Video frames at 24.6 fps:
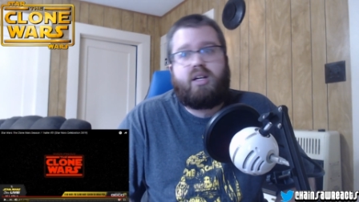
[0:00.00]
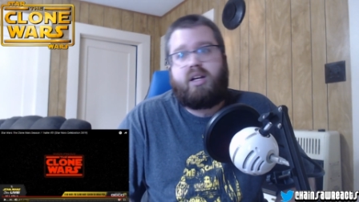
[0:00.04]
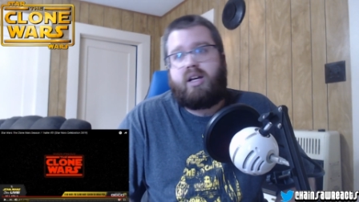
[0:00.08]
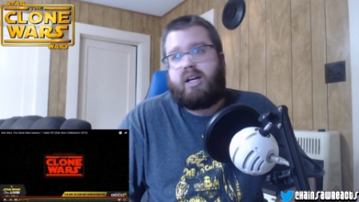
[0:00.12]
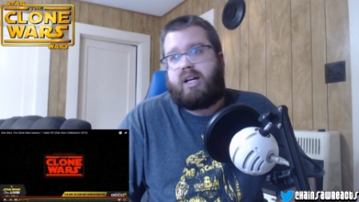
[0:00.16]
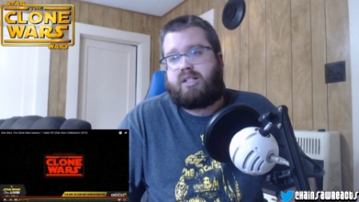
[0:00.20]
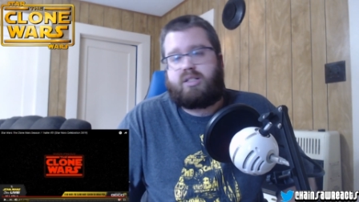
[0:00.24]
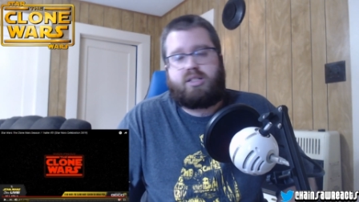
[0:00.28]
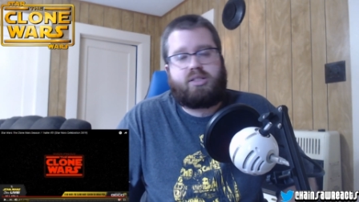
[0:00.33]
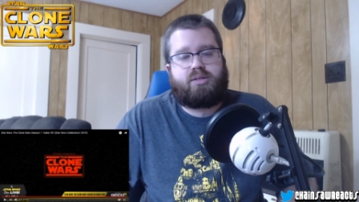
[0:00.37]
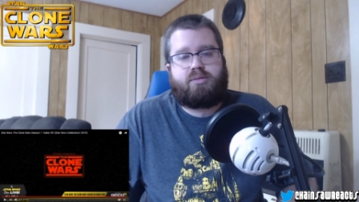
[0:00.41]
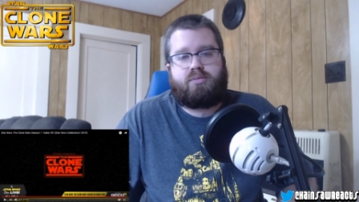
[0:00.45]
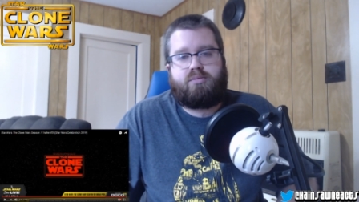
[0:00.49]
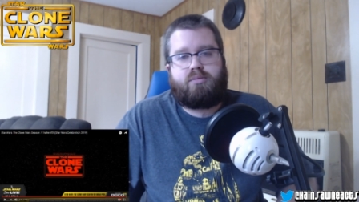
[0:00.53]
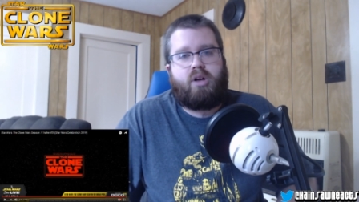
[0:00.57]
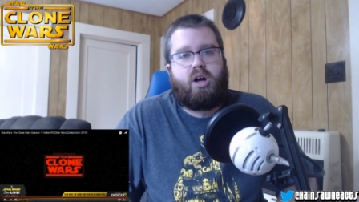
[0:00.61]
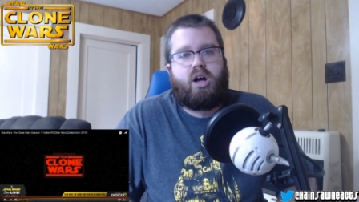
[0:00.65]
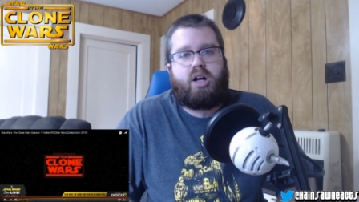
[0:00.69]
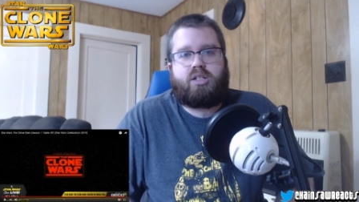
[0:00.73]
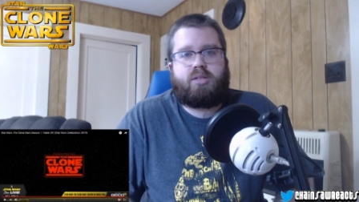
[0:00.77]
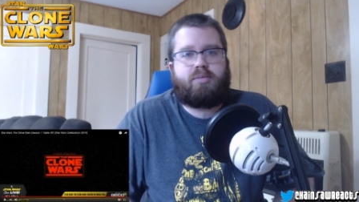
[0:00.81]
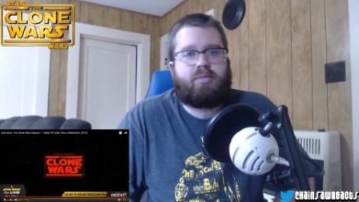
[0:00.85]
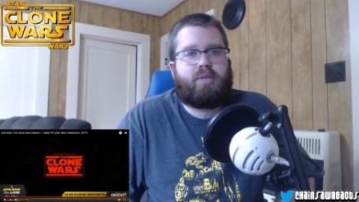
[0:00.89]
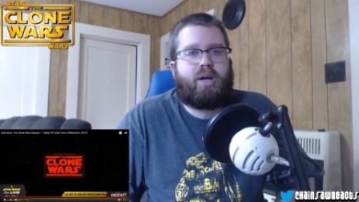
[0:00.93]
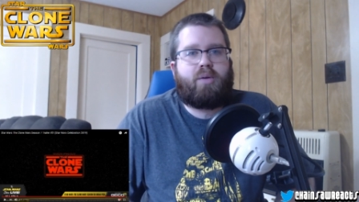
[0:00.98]
It's just
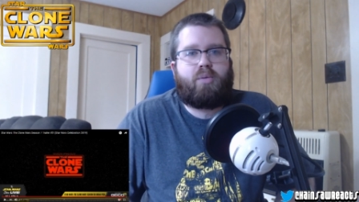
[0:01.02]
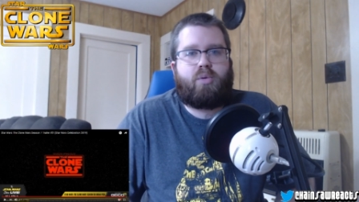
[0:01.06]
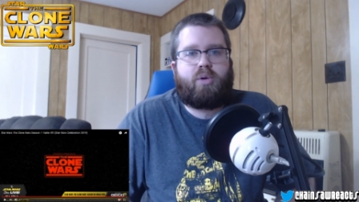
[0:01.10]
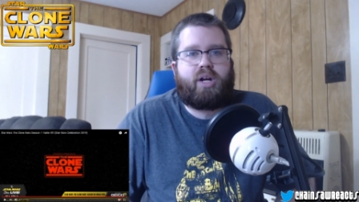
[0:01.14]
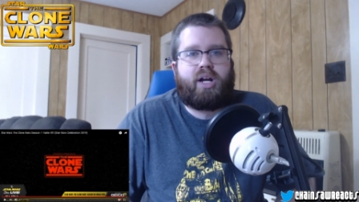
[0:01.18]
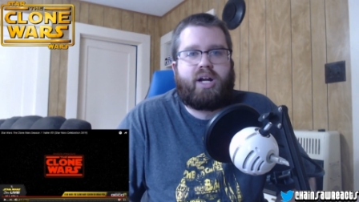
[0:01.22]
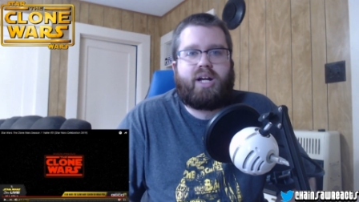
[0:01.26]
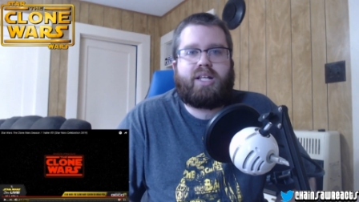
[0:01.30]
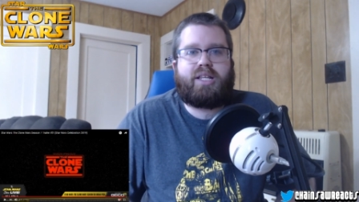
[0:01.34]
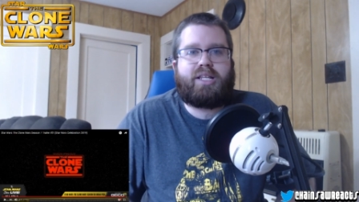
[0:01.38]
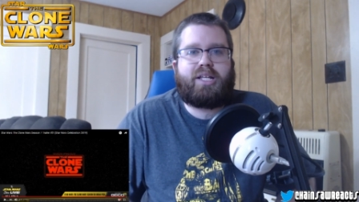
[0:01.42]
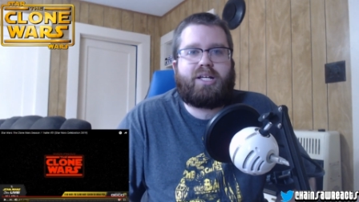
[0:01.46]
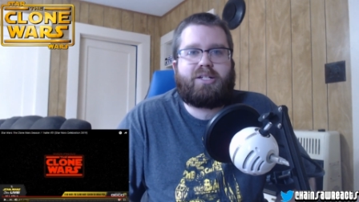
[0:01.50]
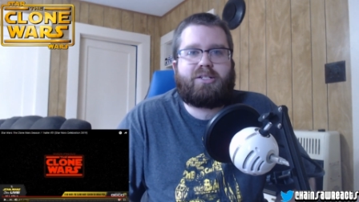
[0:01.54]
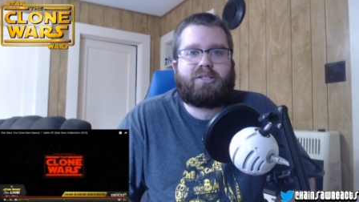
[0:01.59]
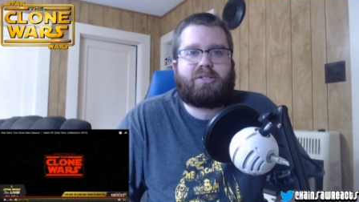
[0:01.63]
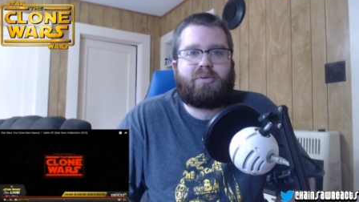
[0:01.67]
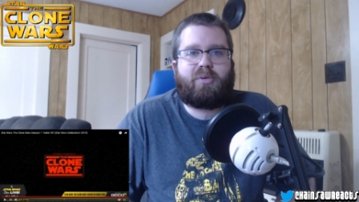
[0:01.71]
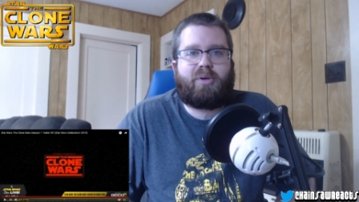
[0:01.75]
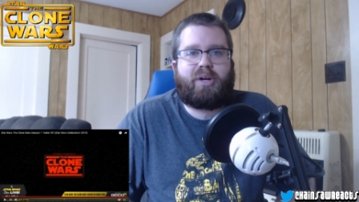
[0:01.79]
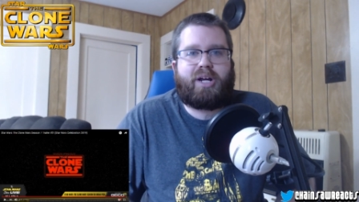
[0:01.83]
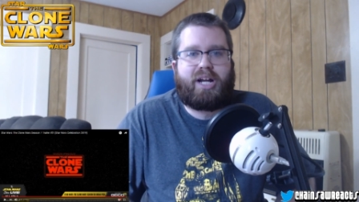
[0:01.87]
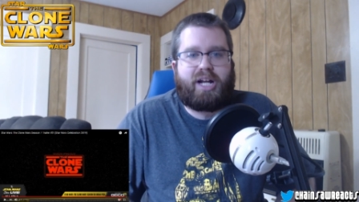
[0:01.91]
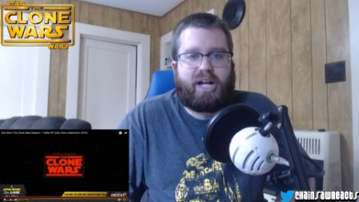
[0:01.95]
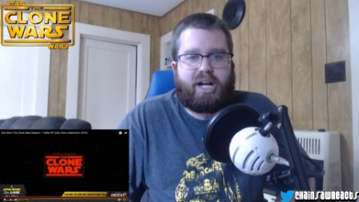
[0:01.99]
awesome that we're getting this.
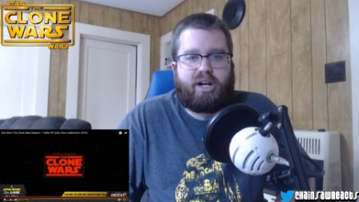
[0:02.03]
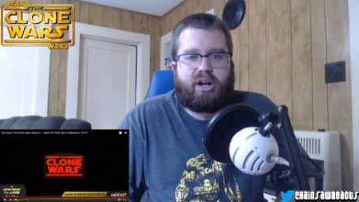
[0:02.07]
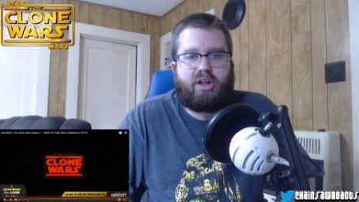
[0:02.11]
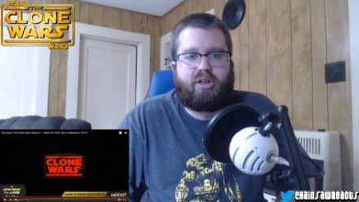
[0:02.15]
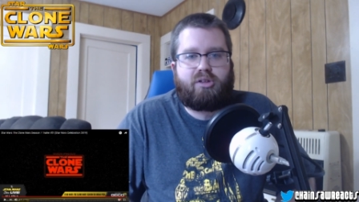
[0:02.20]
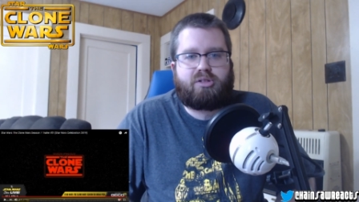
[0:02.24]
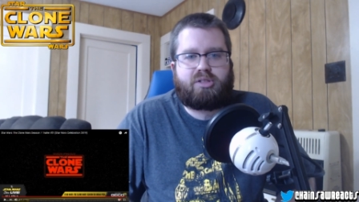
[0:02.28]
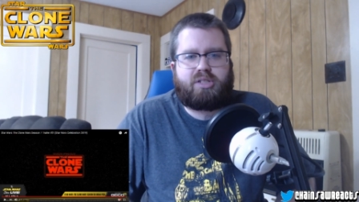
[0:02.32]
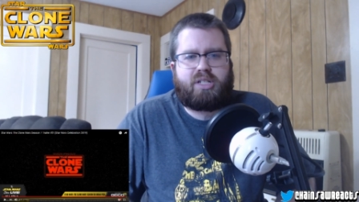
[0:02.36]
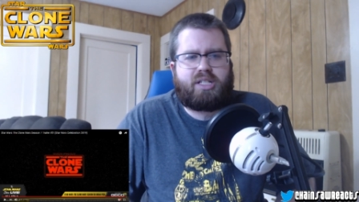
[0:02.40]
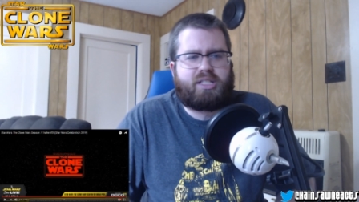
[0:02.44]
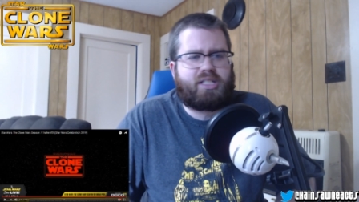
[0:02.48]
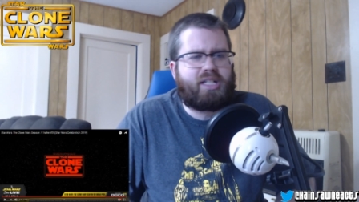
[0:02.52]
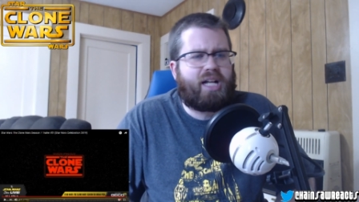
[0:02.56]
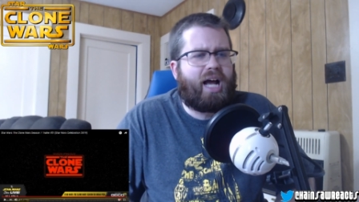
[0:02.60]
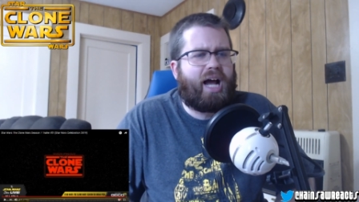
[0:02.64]
We're getting another season.